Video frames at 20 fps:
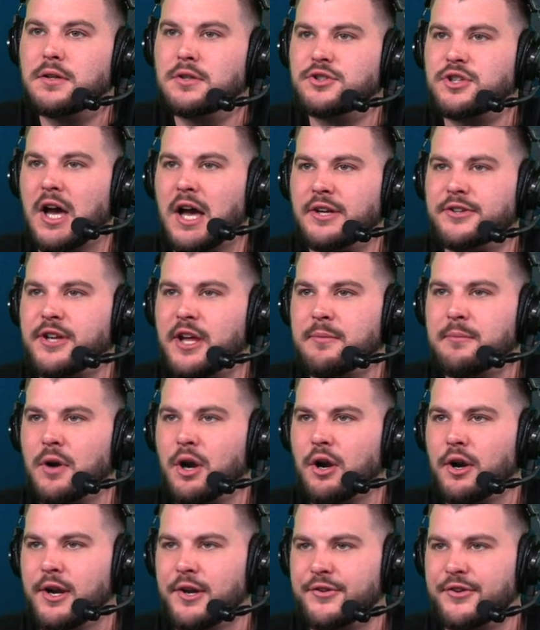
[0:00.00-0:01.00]
DeJounte
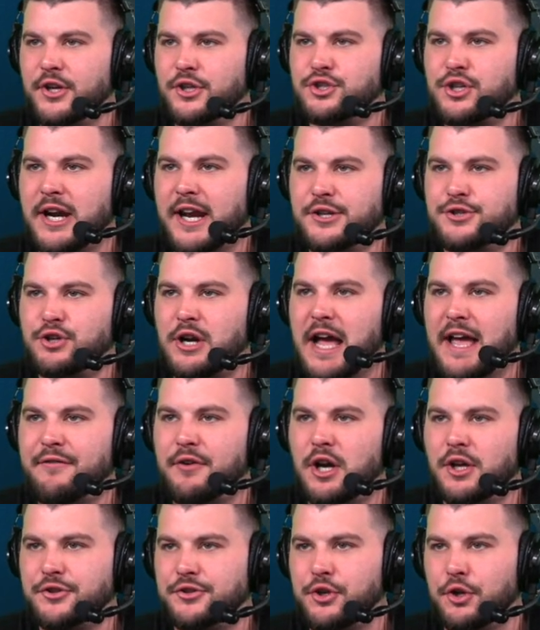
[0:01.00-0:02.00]
Murray is going to try a drive
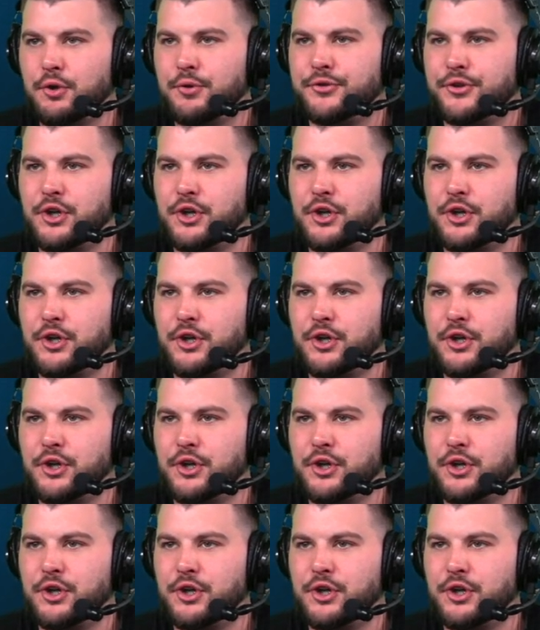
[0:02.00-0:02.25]
on Deuce.